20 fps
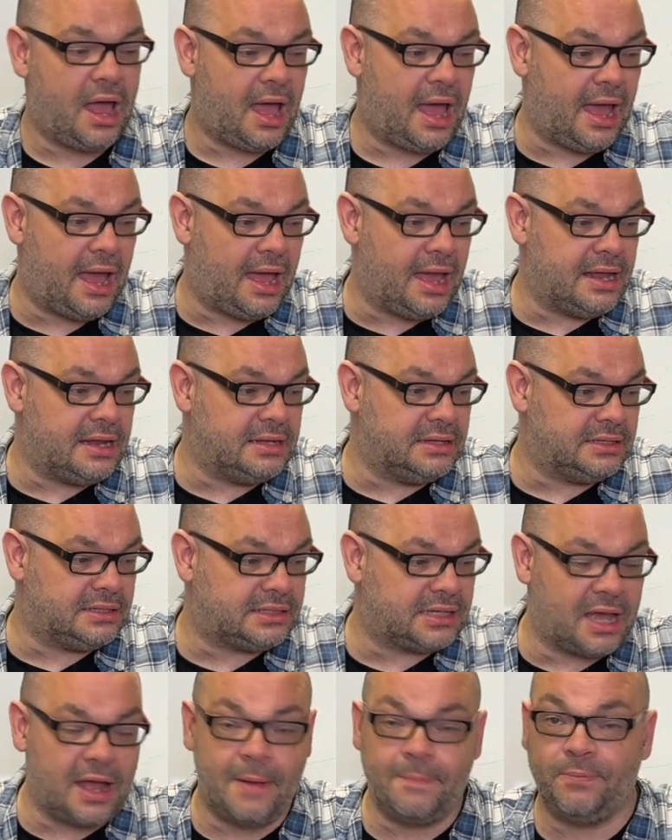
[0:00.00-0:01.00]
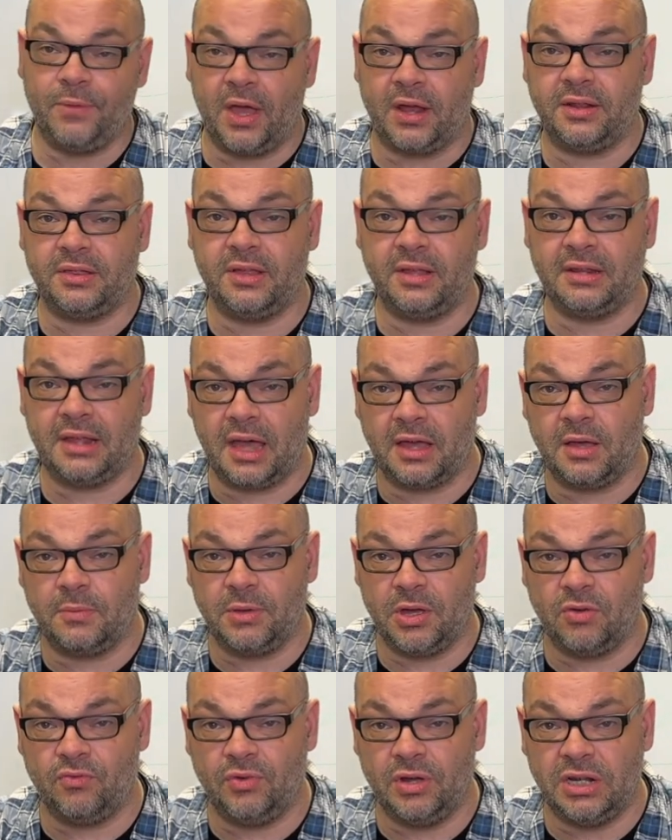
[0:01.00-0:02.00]
and, um, and I think that could
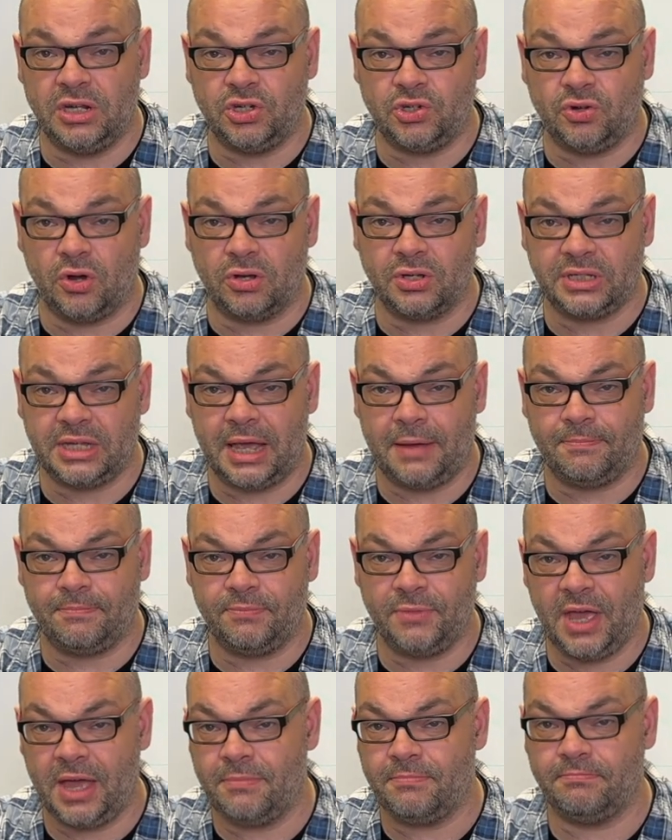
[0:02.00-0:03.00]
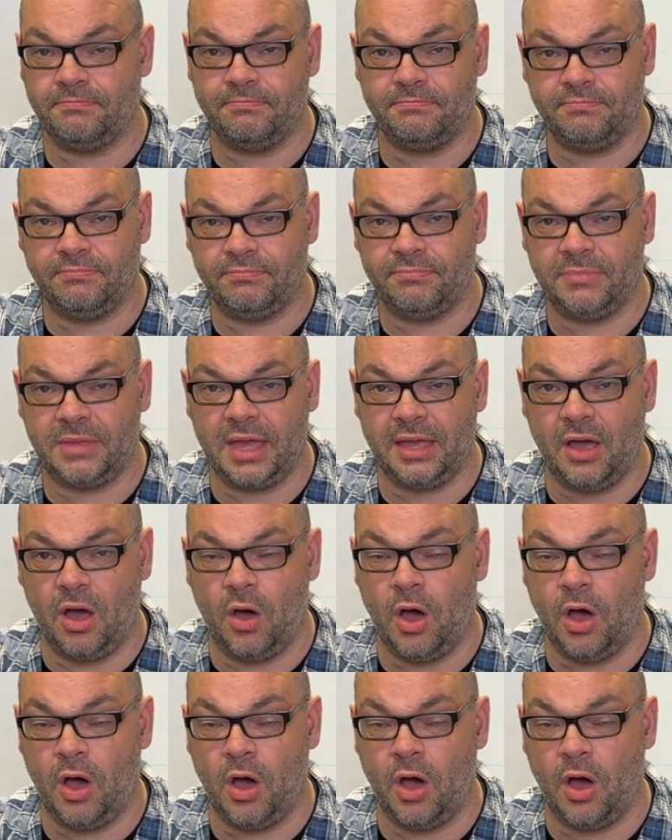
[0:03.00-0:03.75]
be a really strong set. Yeah, there you go.